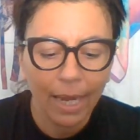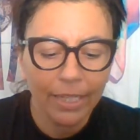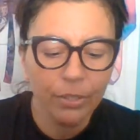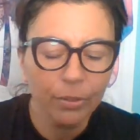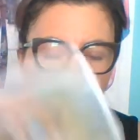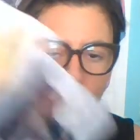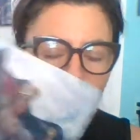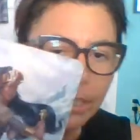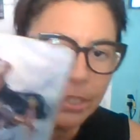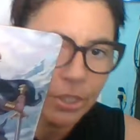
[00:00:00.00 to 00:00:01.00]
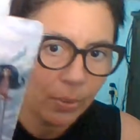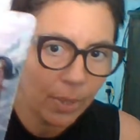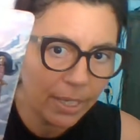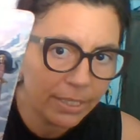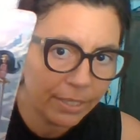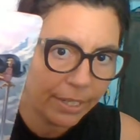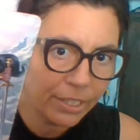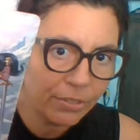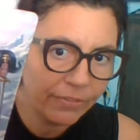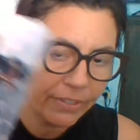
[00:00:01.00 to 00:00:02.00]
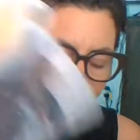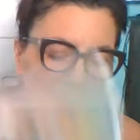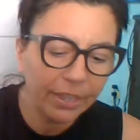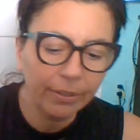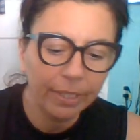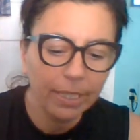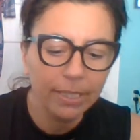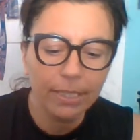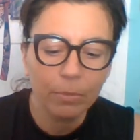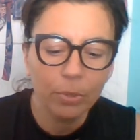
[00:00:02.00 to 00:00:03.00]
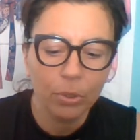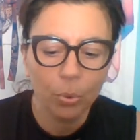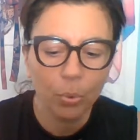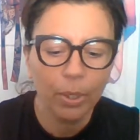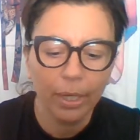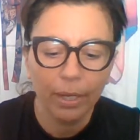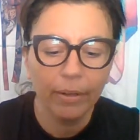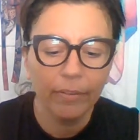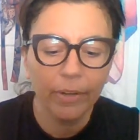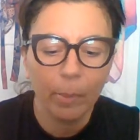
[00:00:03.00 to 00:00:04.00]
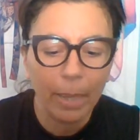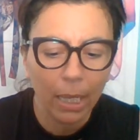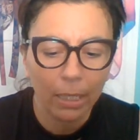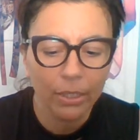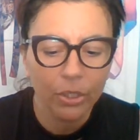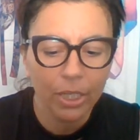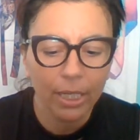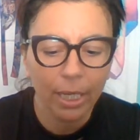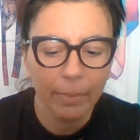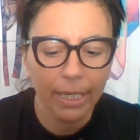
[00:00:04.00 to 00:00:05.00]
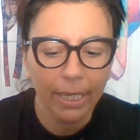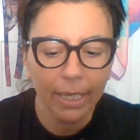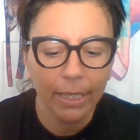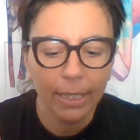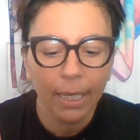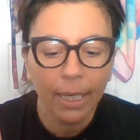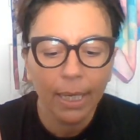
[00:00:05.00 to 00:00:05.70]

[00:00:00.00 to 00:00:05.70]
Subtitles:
do look at the doe eyes here. I do feel like there is some sort of apology coming in,